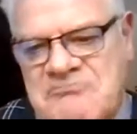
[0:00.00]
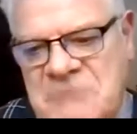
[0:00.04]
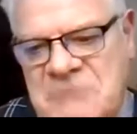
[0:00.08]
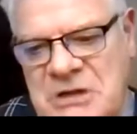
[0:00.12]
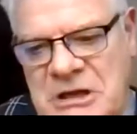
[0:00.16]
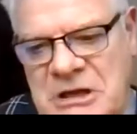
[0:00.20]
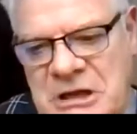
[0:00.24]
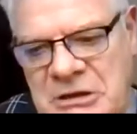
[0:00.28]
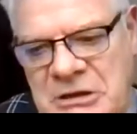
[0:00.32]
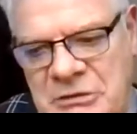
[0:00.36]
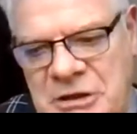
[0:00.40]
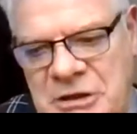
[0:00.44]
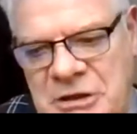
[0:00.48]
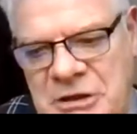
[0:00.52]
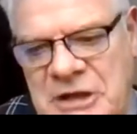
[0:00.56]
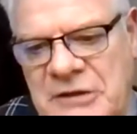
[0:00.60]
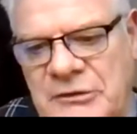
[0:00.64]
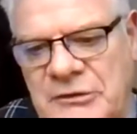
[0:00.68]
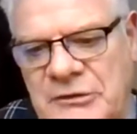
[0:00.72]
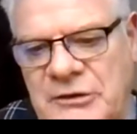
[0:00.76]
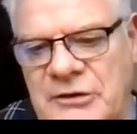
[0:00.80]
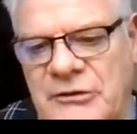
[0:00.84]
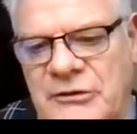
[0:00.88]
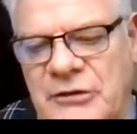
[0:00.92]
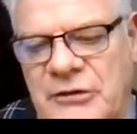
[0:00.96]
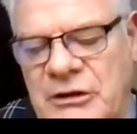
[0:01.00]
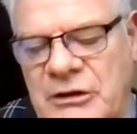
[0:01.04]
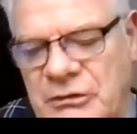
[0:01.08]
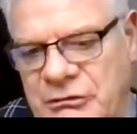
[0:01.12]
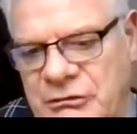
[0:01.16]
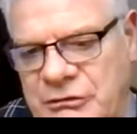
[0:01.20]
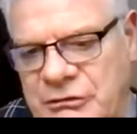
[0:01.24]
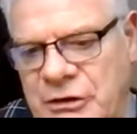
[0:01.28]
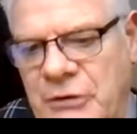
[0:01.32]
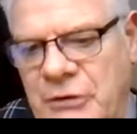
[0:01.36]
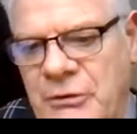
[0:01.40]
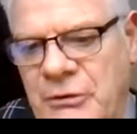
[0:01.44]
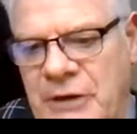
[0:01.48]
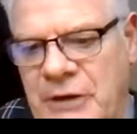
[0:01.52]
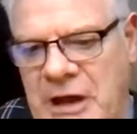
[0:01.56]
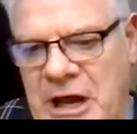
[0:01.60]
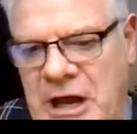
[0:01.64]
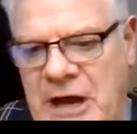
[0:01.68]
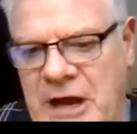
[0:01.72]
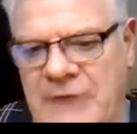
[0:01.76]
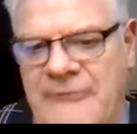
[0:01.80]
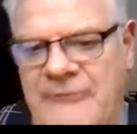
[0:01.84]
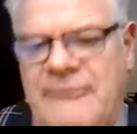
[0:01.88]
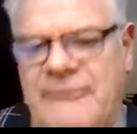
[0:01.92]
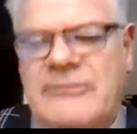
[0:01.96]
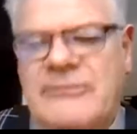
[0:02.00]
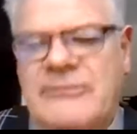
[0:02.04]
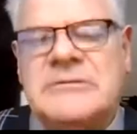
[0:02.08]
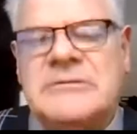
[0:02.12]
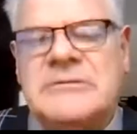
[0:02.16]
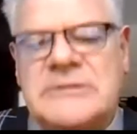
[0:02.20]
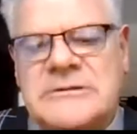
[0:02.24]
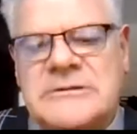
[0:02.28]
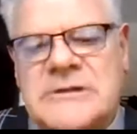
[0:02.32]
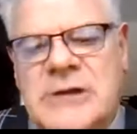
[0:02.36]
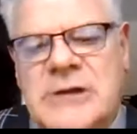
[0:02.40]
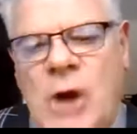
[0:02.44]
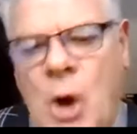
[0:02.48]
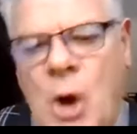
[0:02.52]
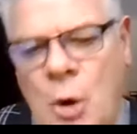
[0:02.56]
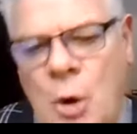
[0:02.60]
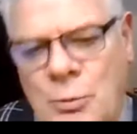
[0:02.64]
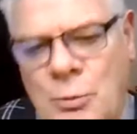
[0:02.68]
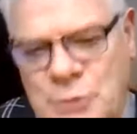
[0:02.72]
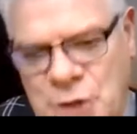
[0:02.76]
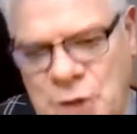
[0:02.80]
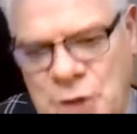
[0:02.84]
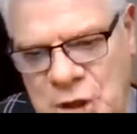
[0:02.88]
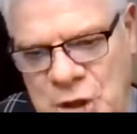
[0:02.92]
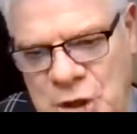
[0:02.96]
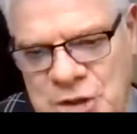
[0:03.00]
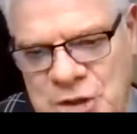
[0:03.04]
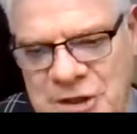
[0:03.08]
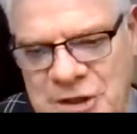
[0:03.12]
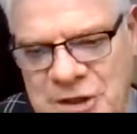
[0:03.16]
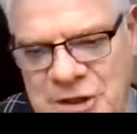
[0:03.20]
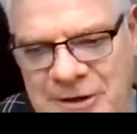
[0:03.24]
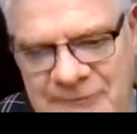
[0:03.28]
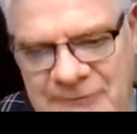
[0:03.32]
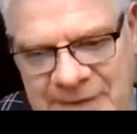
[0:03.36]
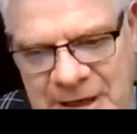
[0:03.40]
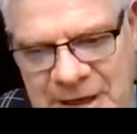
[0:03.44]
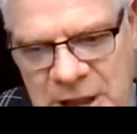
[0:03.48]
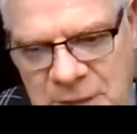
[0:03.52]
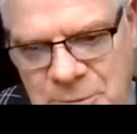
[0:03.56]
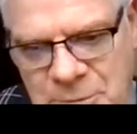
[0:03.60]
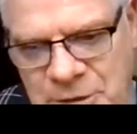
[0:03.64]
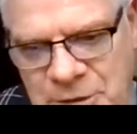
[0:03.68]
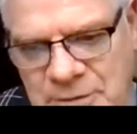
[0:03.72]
in the instance that you don't have home charging available,